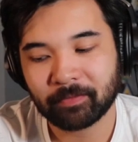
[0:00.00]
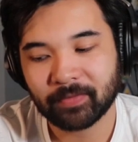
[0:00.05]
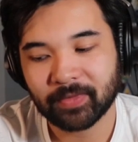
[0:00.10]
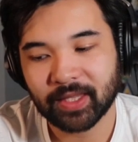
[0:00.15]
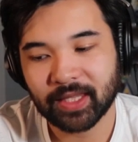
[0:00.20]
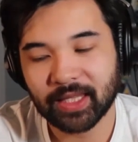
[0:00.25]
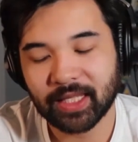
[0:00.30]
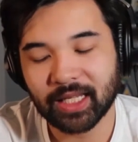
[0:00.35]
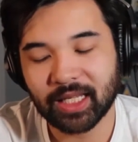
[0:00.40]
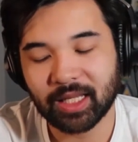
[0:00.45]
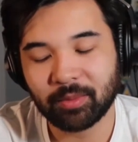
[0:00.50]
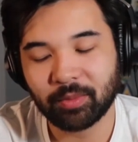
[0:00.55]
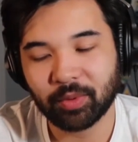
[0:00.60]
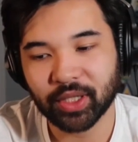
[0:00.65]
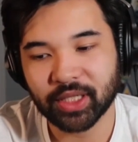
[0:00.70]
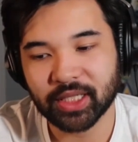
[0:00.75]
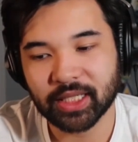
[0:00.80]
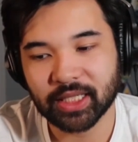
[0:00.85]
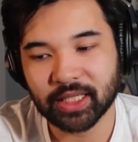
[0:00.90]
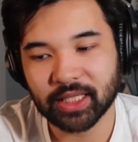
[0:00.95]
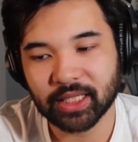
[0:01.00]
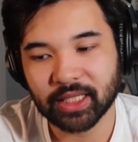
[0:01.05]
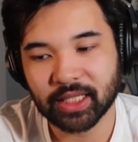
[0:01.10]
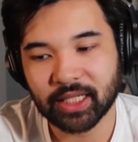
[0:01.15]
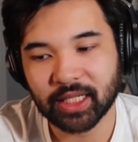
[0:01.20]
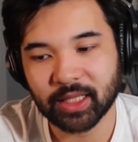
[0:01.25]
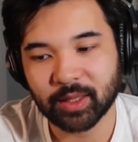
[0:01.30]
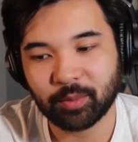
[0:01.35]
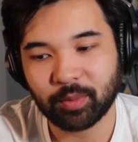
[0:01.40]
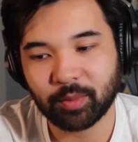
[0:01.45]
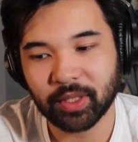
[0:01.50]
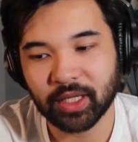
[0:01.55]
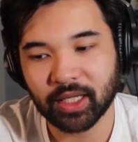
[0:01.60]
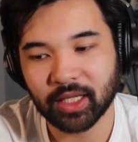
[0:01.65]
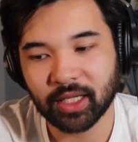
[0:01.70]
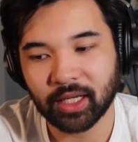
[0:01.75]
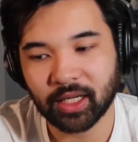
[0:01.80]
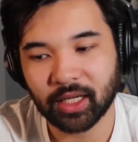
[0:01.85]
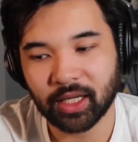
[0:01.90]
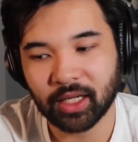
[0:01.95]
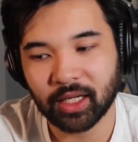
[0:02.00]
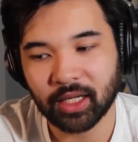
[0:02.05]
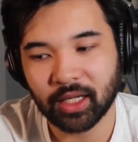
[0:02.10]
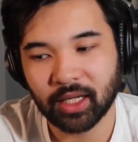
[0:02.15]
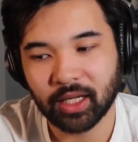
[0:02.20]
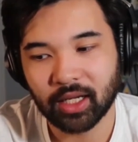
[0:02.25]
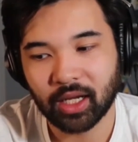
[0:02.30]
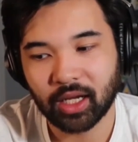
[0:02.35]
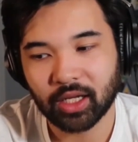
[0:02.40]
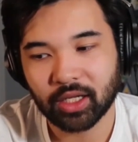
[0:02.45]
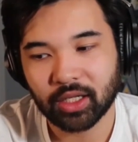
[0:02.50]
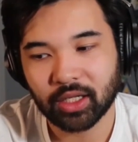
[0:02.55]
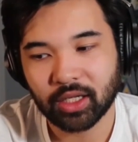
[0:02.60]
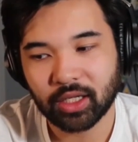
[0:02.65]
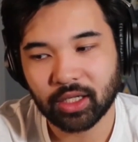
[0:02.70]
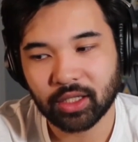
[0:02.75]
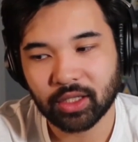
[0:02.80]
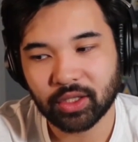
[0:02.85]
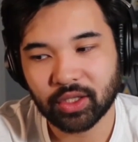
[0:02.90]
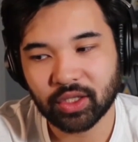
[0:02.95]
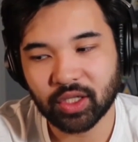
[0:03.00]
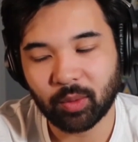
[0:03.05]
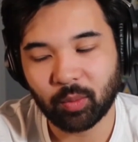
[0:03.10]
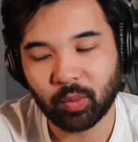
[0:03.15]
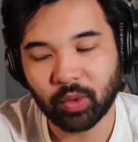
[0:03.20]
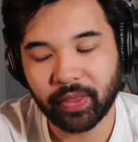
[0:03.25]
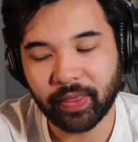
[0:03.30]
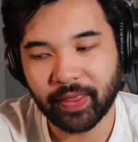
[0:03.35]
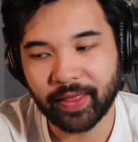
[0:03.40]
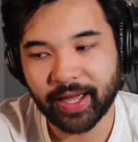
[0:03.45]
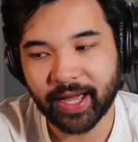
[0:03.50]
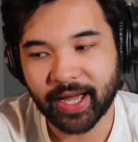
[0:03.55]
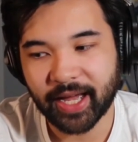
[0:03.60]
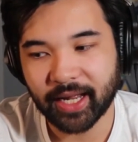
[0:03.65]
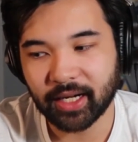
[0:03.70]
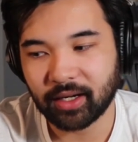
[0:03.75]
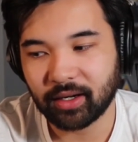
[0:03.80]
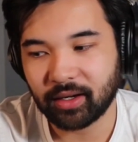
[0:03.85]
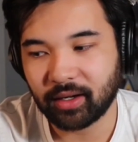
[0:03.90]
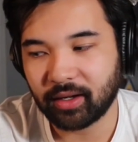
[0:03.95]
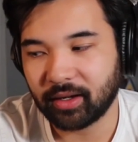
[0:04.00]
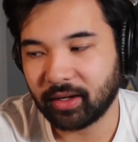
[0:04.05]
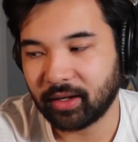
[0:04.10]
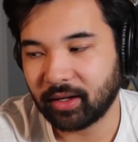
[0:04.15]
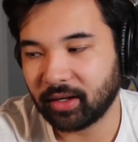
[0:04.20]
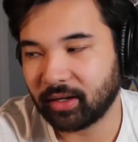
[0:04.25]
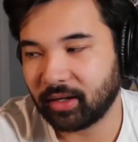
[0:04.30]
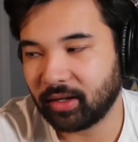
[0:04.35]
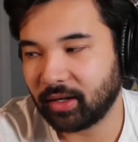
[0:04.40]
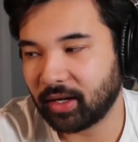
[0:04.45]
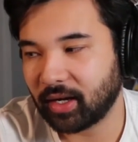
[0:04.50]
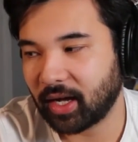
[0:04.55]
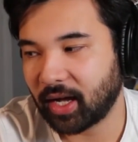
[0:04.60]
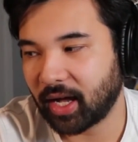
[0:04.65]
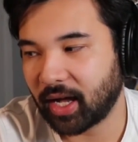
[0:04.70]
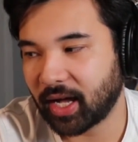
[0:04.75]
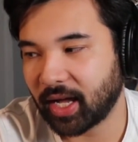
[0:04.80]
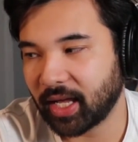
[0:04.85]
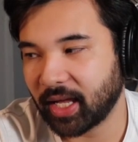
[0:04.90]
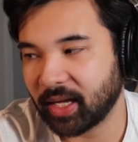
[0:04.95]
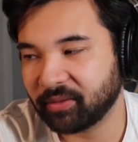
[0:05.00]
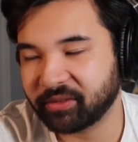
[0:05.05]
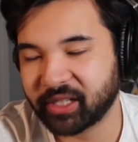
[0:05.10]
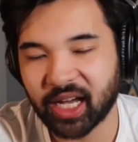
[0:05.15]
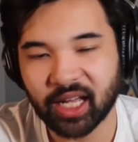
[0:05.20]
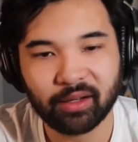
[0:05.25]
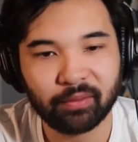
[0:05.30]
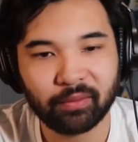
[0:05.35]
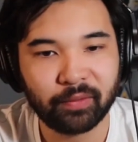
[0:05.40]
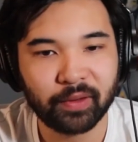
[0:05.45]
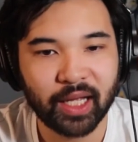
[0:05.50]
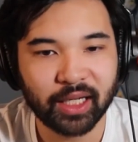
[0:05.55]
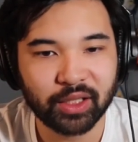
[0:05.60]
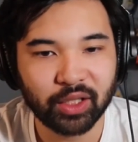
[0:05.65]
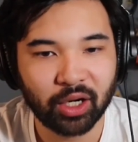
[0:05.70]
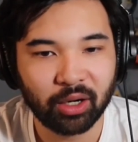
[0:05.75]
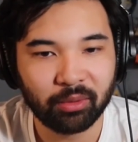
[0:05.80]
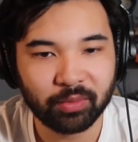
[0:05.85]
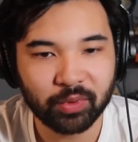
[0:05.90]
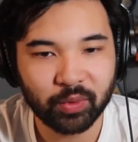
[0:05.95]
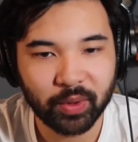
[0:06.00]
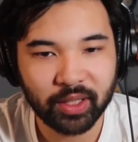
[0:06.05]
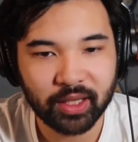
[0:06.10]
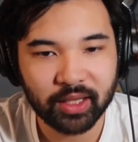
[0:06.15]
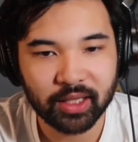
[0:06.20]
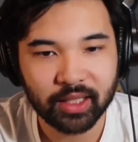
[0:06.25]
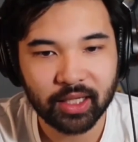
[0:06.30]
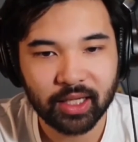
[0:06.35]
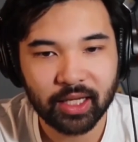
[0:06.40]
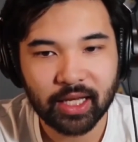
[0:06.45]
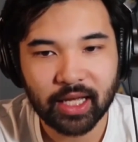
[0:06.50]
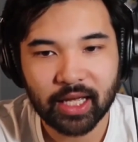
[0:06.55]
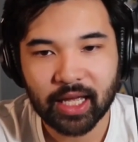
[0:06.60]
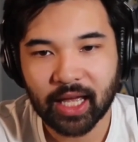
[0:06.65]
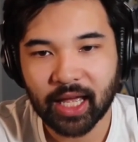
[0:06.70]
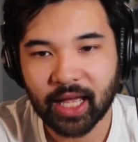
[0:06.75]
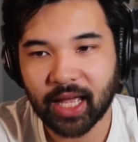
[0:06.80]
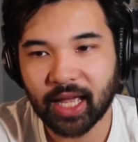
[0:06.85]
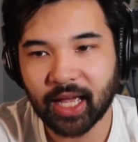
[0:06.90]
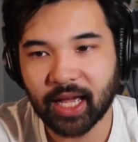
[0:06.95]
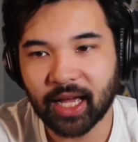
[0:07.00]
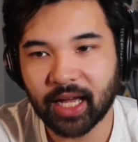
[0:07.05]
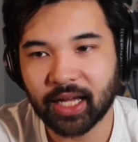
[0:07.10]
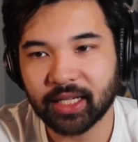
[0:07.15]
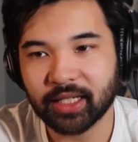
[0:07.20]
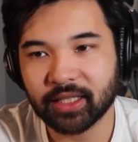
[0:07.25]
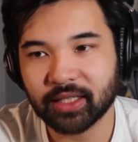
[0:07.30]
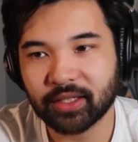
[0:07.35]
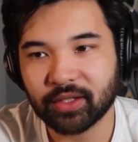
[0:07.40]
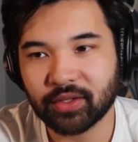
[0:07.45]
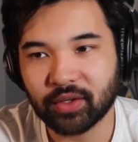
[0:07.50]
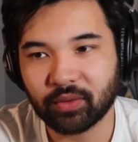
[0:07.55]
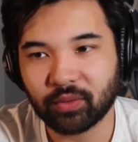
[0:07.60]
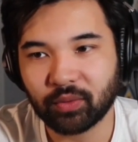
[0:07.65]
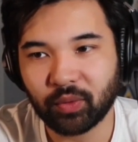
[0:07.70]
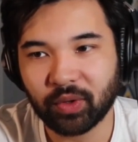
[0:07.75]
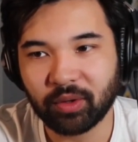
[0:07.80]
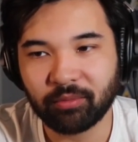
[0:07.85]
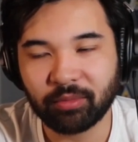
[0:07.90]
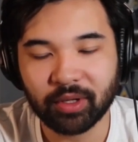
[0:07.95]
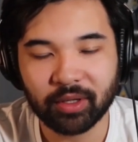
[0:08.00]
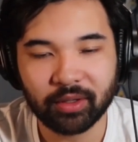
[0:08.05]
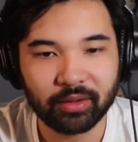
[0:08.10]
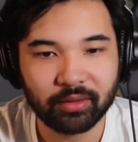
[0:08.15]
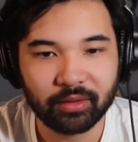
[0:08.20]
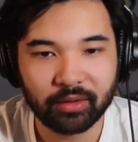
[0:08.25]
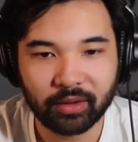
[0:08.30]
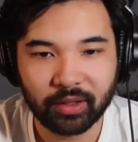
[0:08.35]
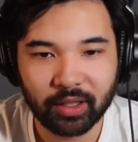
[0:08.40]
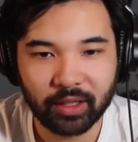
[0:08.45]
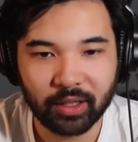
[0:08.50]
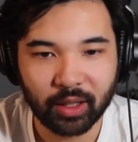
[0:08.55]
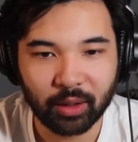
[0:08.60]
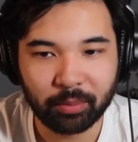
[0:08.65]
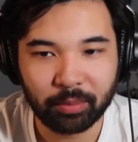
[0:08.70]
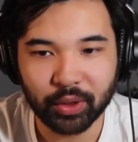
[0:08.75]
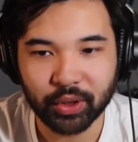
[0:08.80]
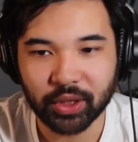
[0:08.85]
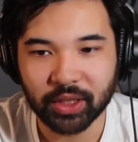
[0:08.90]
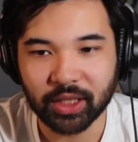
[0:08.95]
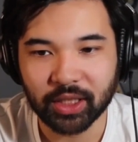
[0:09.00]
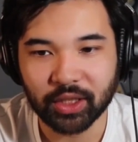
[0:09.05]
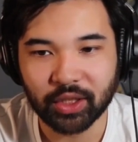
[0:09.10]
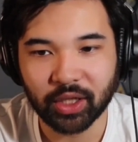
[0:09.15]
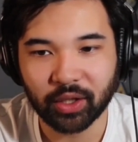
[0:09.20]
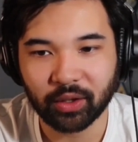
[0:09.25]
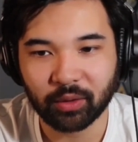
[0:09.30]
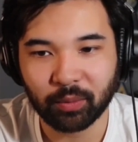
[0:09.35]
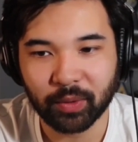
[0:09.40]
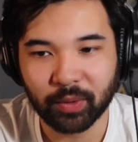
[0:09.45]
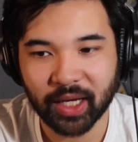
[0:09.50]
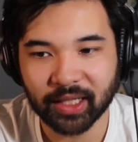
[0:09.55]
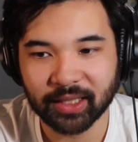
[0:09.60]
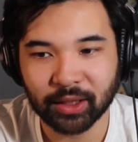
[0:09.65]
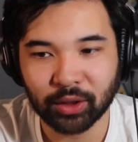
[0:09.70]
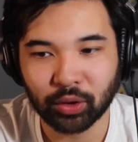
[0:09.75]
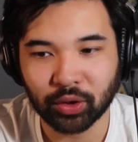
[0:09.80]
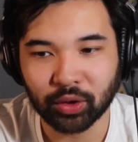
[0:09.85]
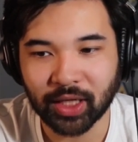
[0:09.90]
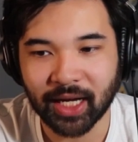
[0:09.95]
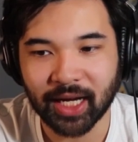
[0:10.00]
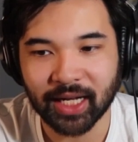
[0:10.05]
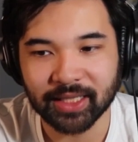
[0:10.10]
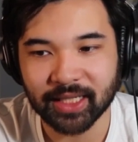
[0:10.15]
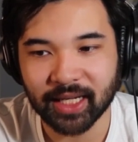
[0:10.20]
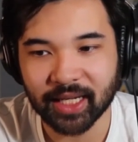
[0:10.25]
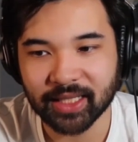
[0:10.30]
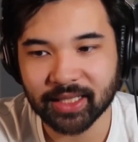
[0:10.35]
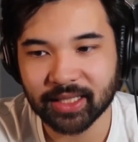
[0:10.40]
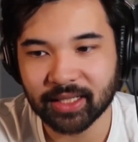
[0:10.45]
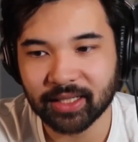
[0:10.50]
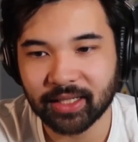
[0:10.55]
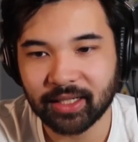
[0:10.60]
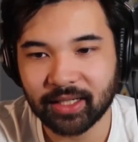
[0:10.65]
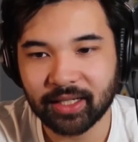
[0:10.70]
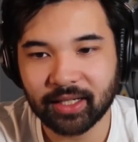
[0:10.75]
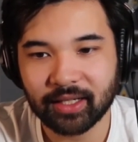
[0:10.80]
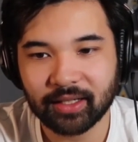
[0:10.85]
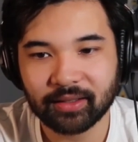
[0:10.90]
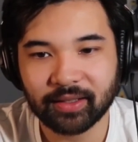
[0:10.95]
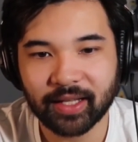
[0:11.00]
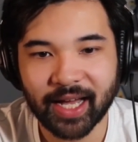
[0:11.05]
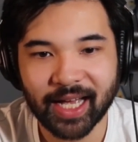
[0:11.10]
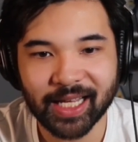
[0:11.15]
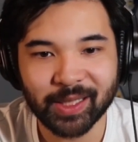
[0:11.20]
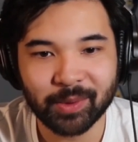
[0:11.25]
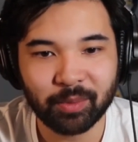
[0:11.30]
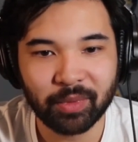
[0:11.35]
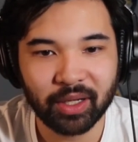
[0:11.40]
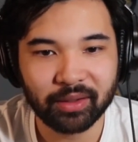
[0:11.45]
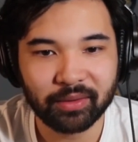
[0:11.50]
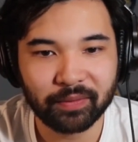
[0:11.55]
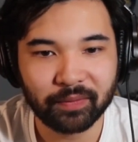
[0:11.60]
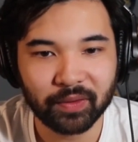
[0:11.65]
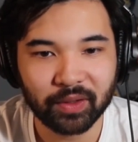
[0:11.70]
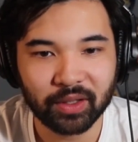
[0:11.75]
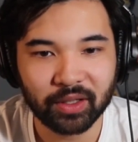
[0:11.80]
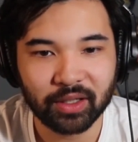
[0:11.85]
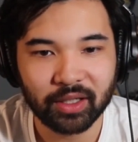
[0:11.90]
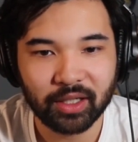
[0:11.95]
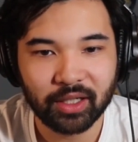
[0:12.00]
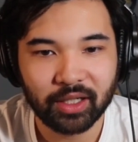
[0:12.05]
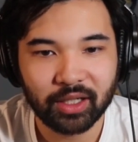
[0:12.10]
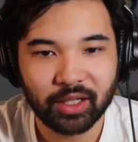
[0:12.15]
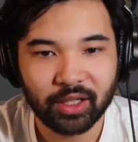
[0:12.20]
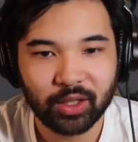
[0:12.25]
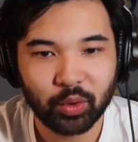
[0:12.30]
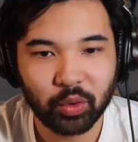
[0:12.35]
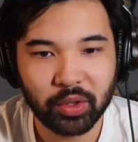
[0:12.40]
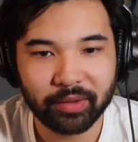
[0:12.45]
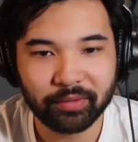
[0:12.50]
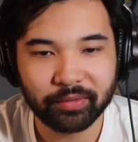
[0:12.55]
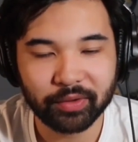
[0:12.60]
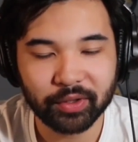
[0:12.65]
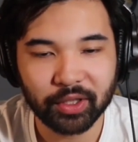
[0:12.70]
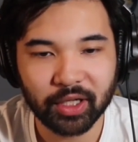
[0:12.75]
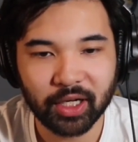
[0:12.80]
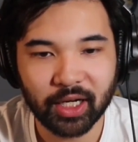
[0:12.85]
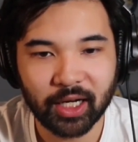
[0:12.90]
Nikki Bricks has been someone that I have kind of locked arms with, and we've been, you know, pushing each other. We had a little contest last month for whoever